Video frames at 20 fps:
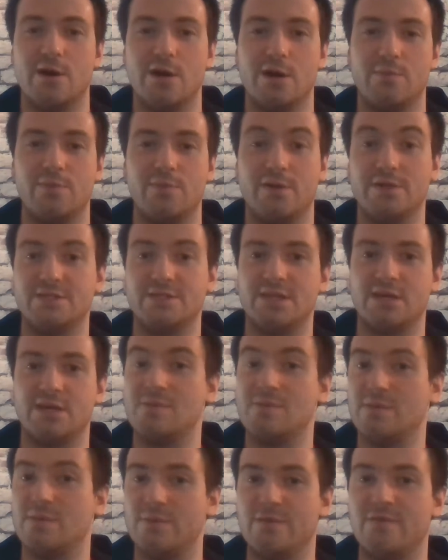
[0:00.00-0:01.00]
players that
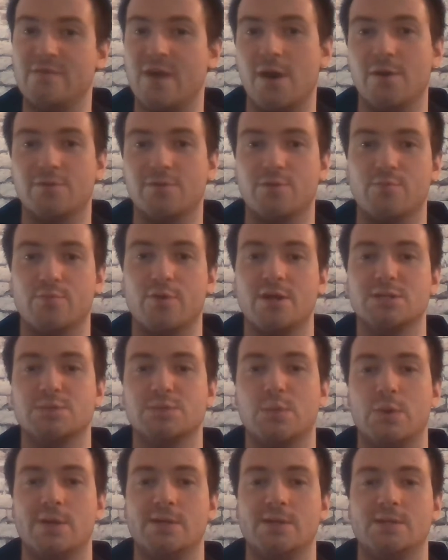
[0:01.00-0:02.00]
could maybe fail at their price
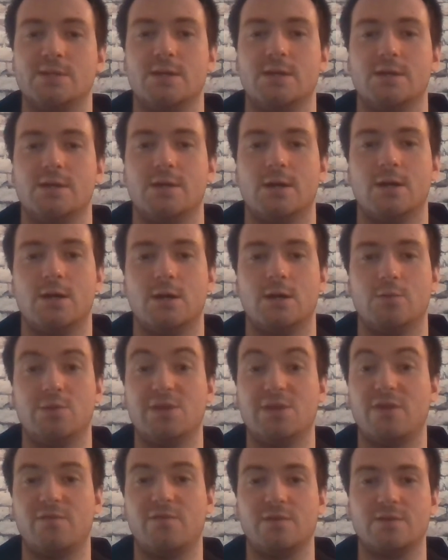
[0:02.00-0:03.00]
point. We'll
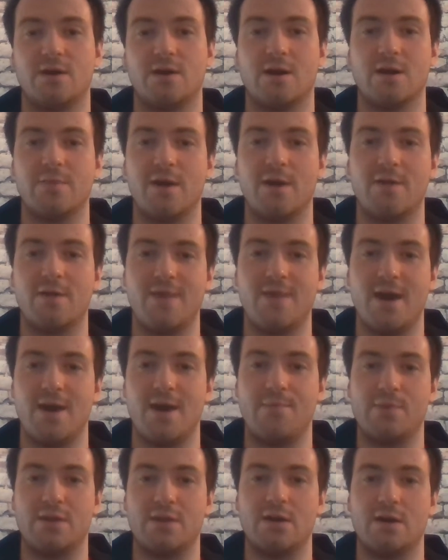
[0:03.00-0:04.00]
definitely talk about
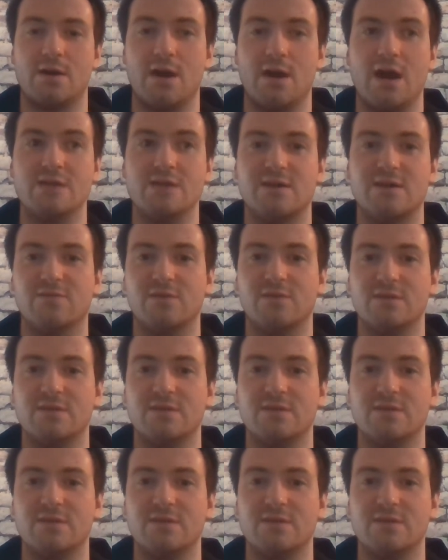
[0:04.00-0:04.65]
that, but I definitely